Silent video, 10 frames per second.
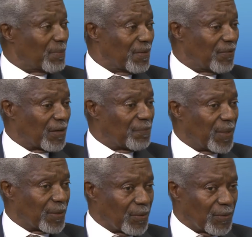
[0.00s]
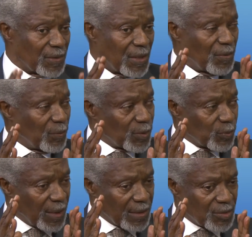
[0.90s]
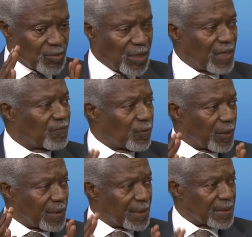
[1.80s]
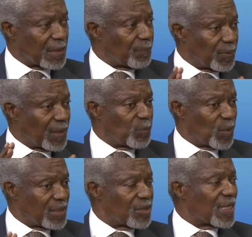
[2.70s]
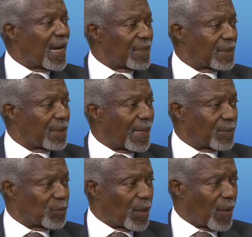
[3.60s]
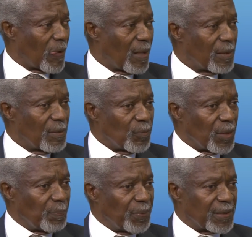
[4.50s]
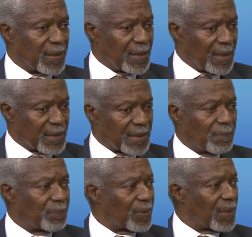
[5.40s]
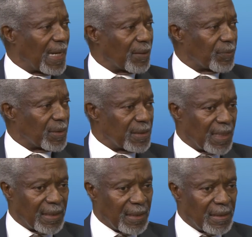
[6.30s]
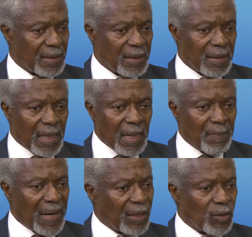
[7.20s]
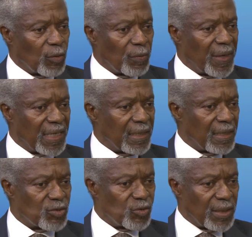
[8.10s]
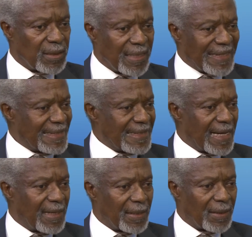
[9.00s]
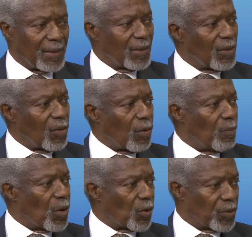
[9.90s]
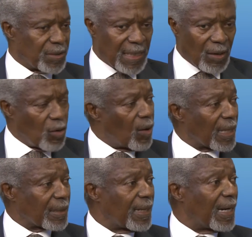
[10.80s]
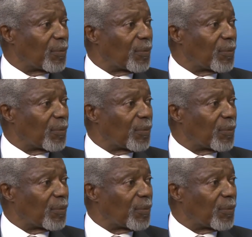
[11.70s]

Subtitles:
Development Goals, which were straightforward and simple, and we designed it that way. We put it in a simple language that a man or woman in the street in Delhi or Bogota or Accra